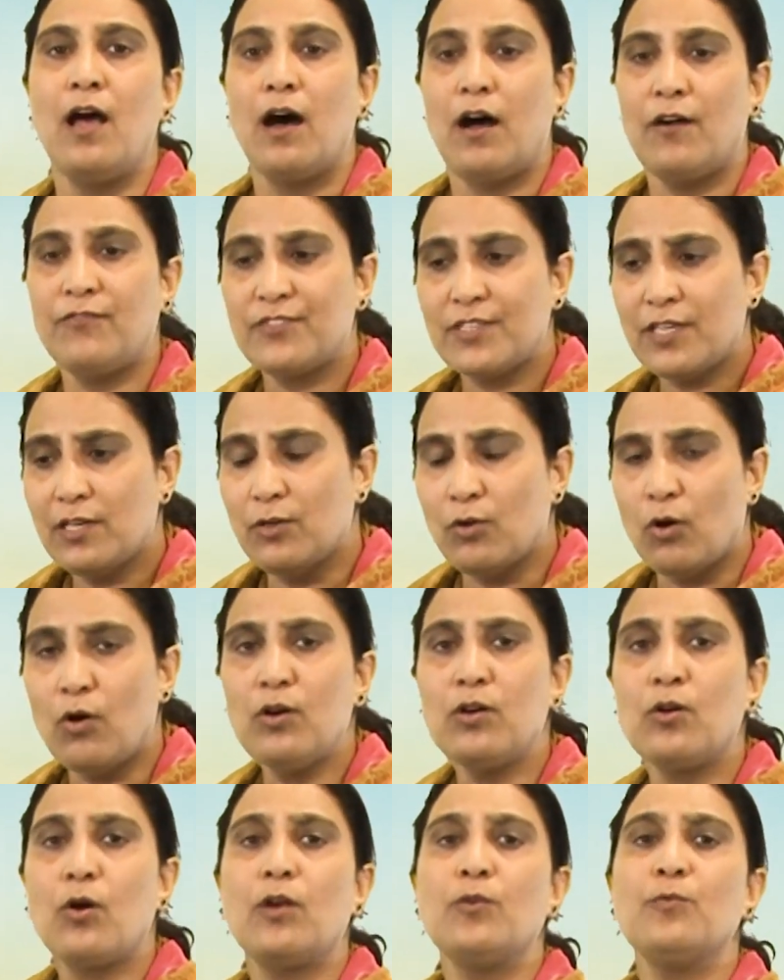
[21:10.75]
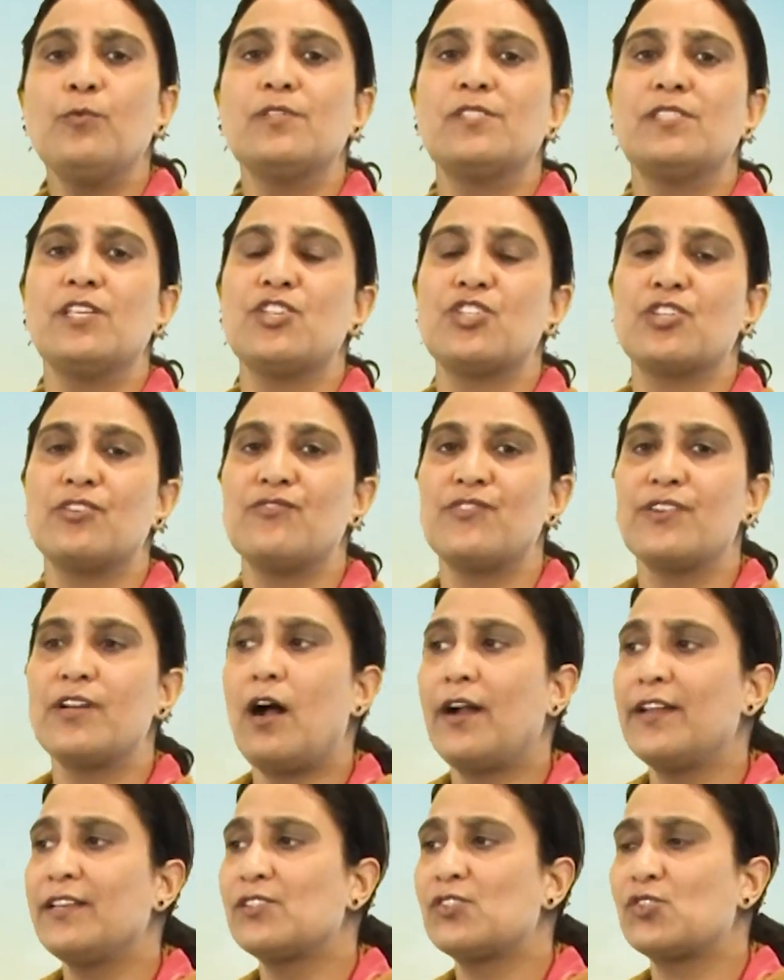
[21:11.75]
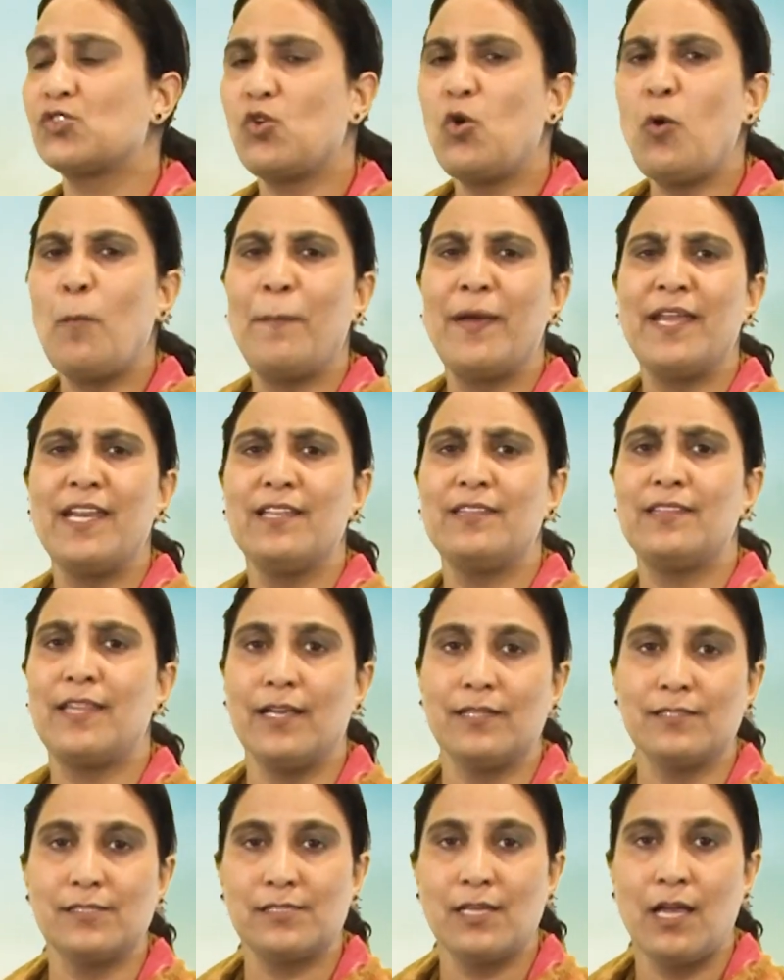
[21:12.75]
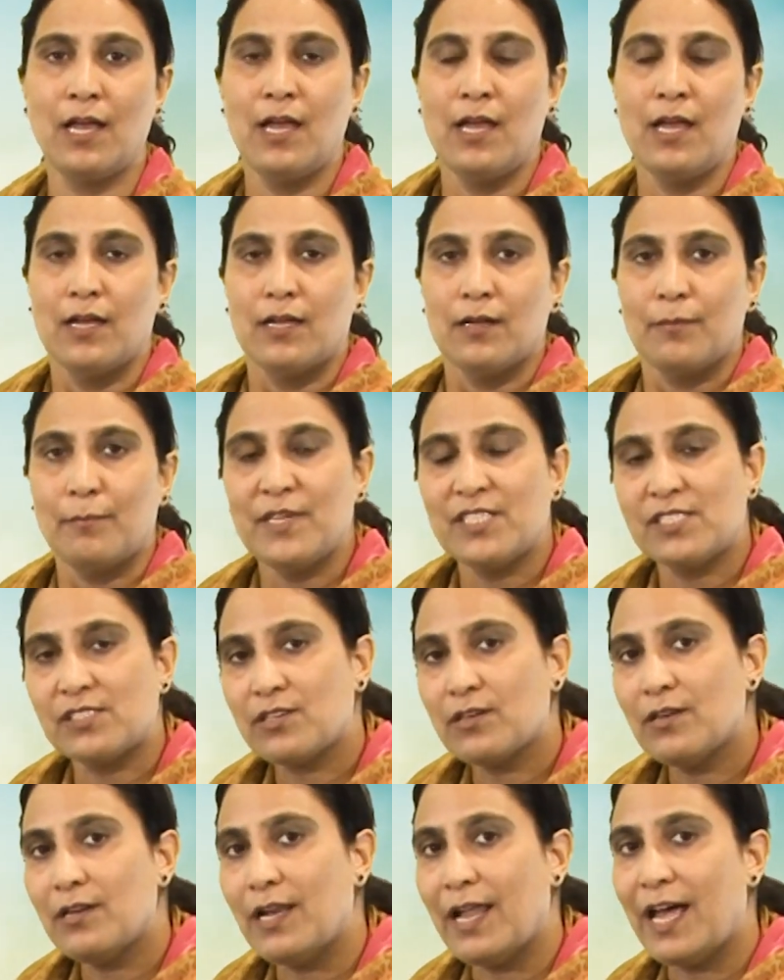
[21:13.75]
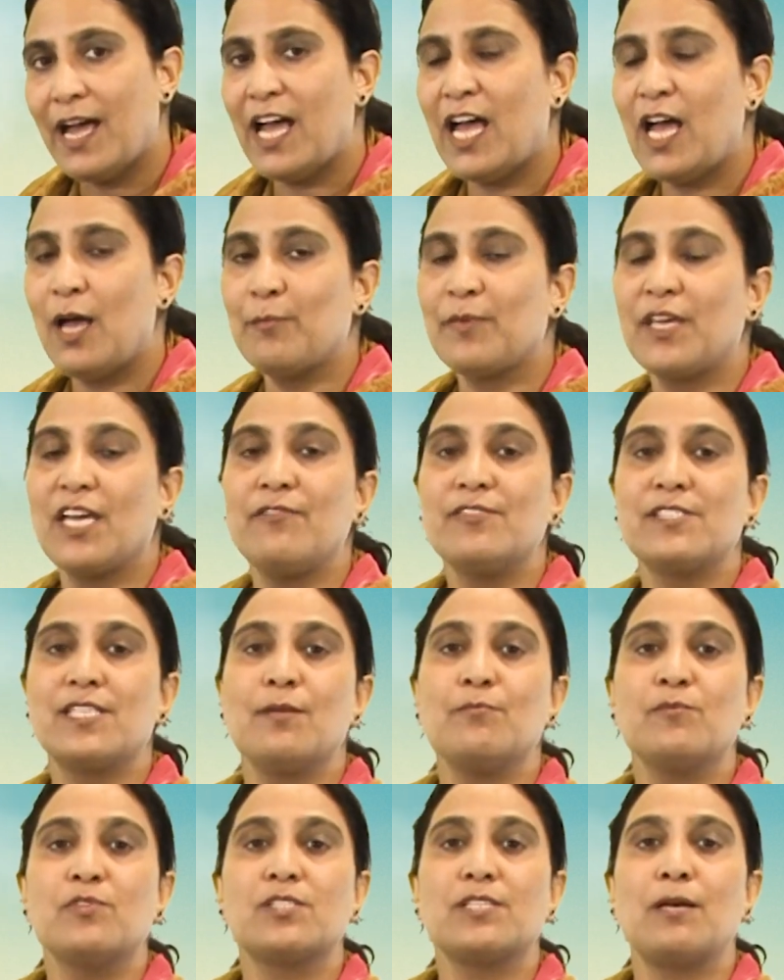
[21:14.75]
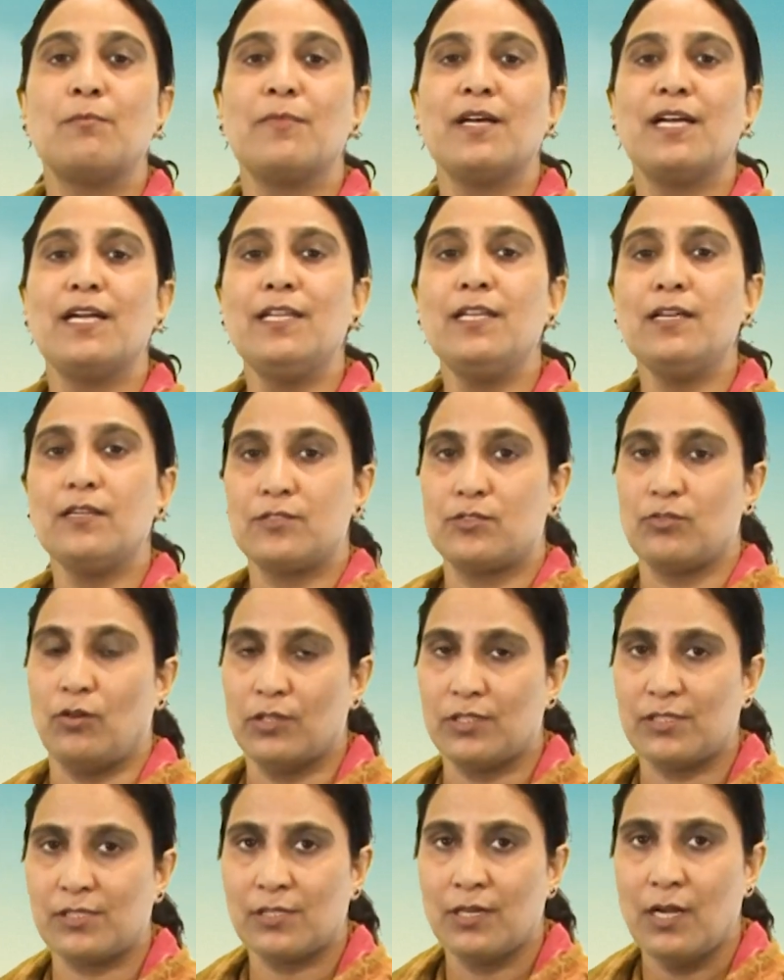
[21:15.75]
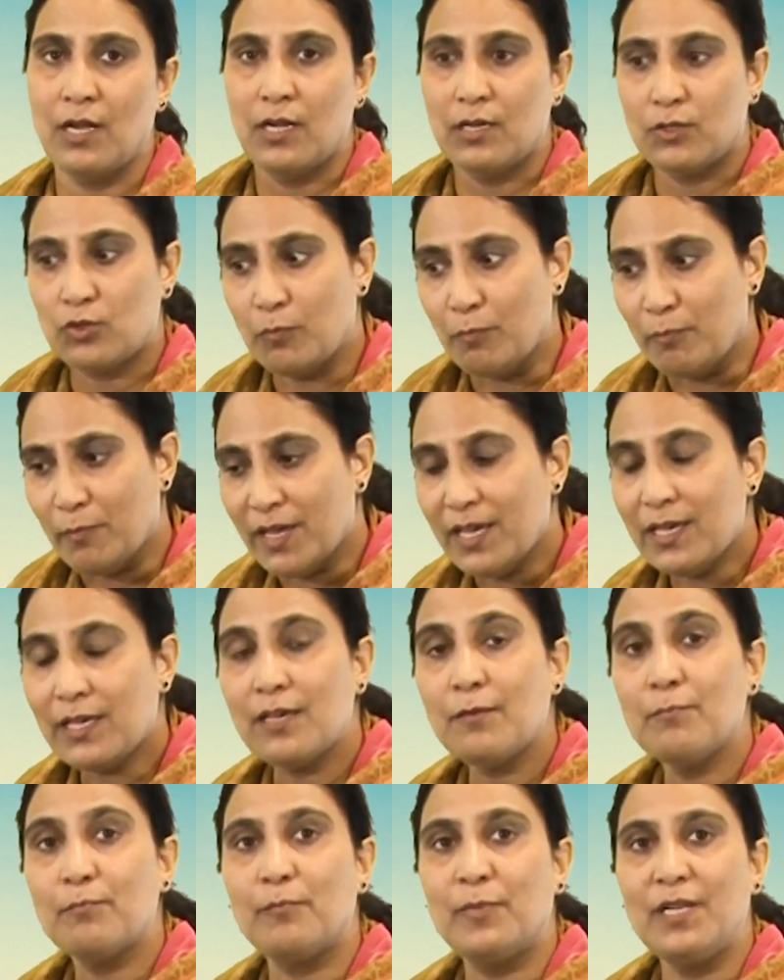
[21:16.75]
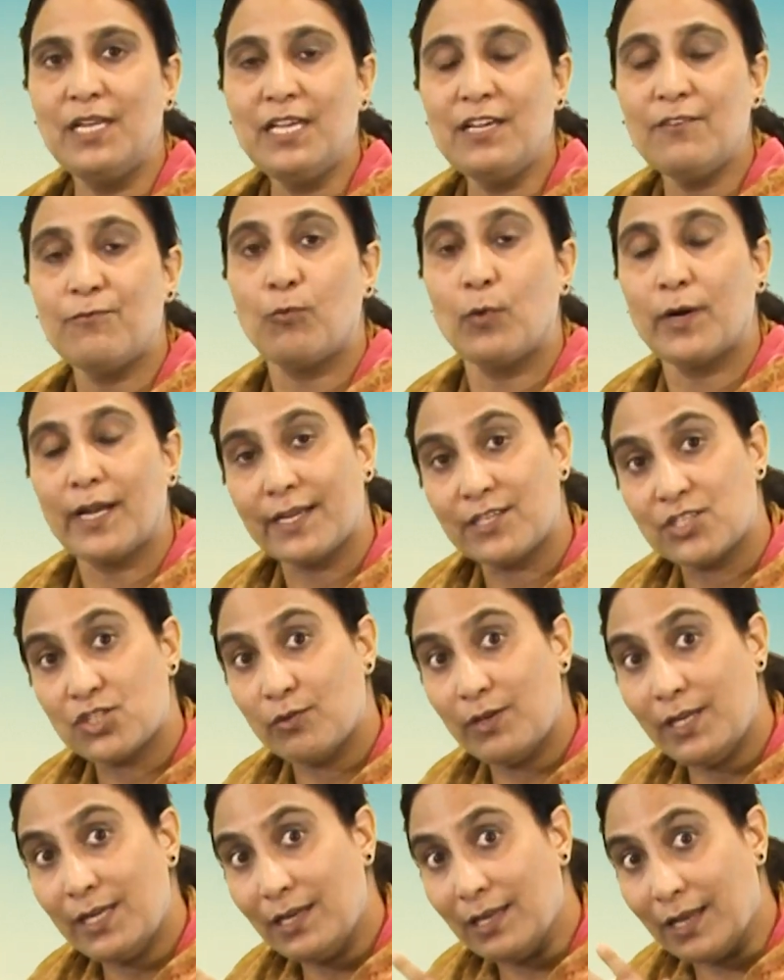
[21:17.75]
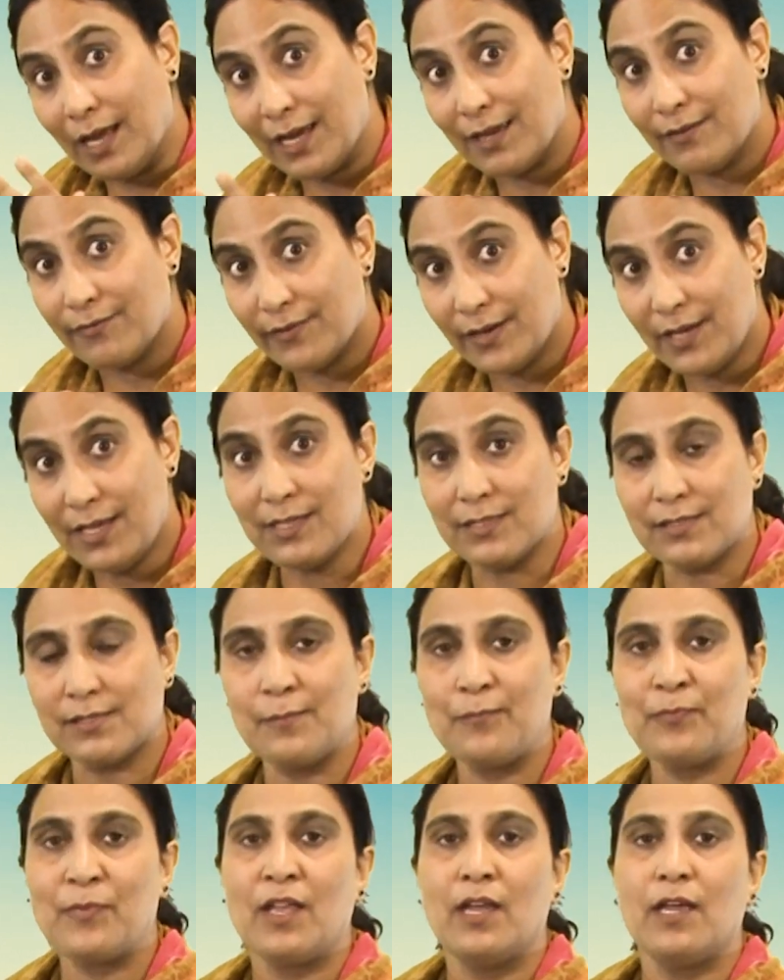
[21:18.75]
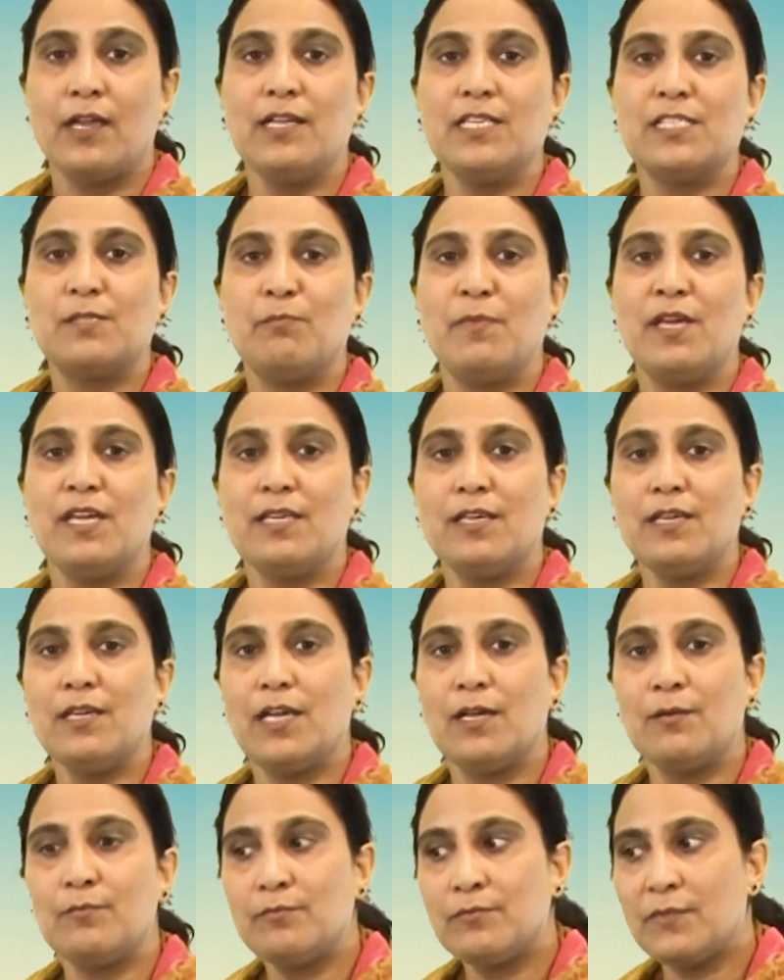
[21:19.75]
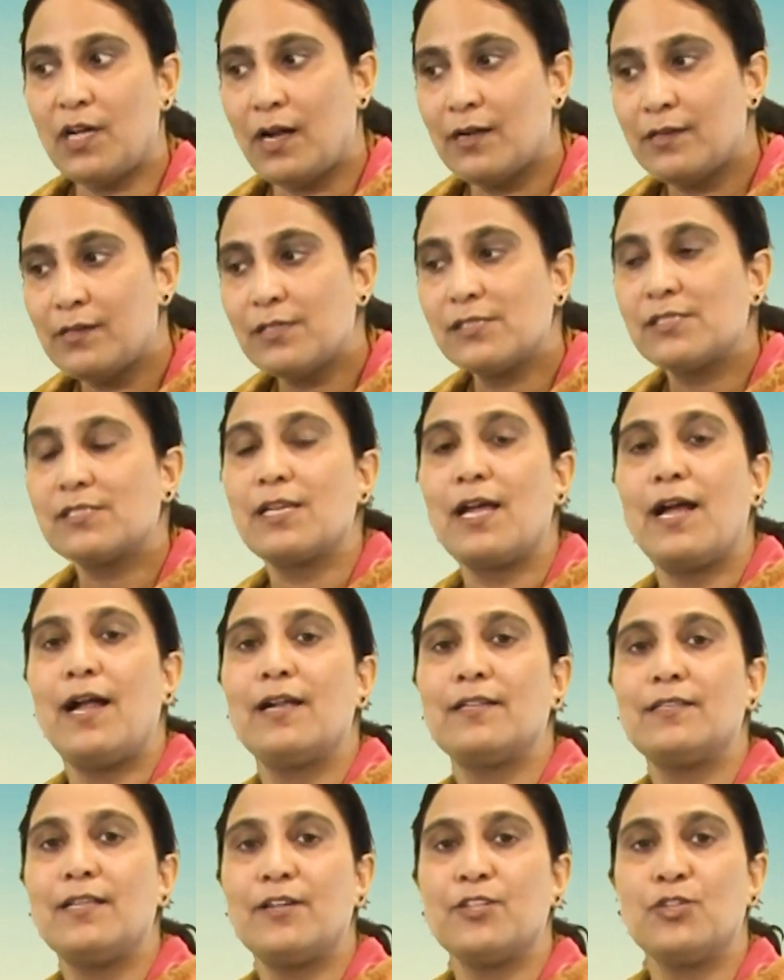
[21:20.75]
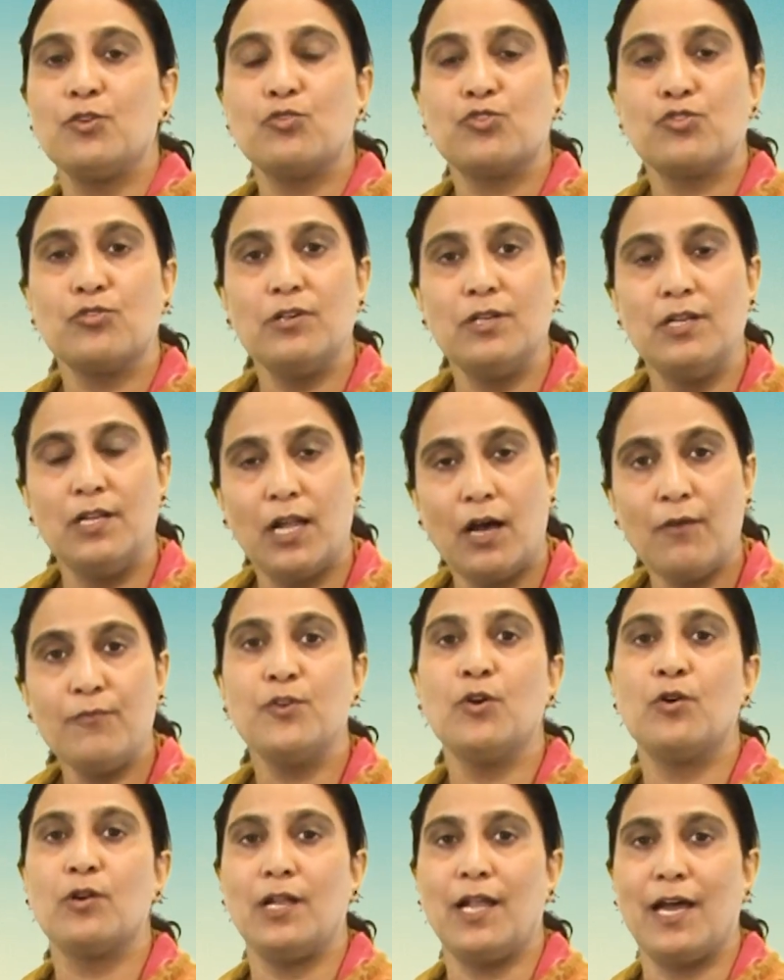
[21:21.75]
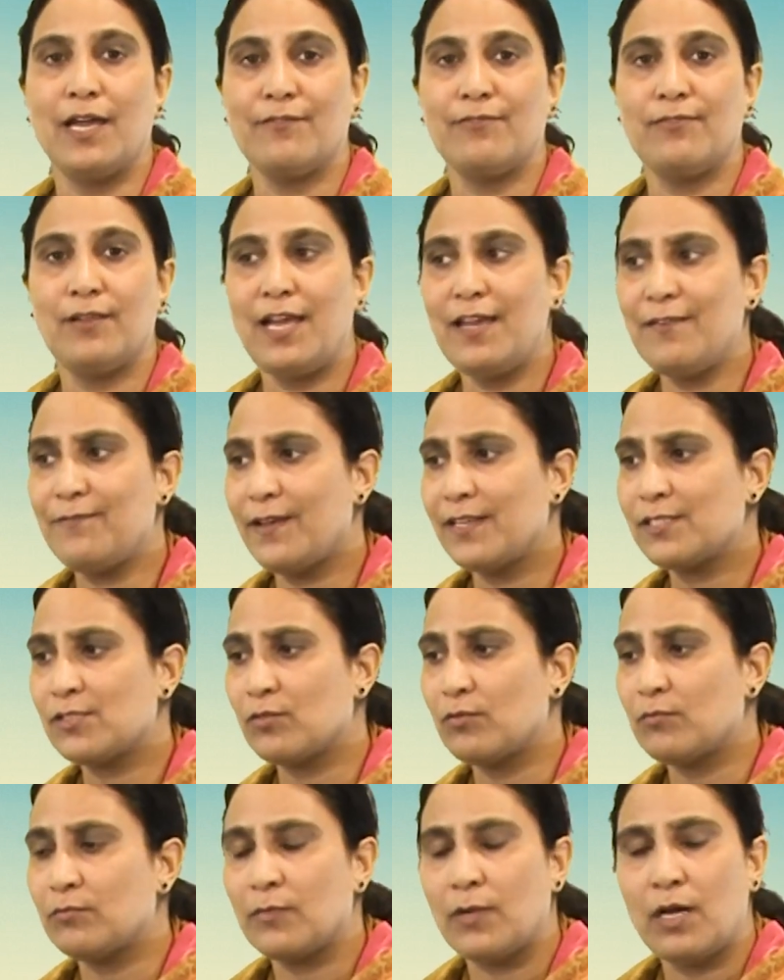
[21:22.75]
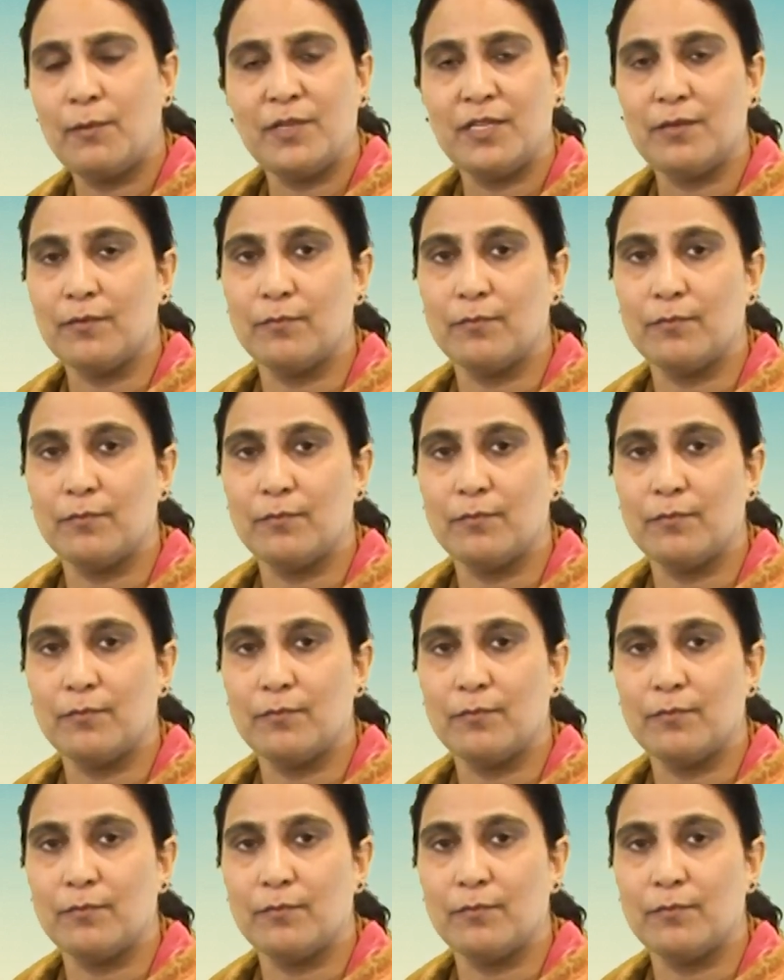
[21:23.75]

After a long conversation regarding so many things, Mr. Lamb gives him some anecdotes to make him believe what actually life is. He's making him understand that you should love your life. Life has there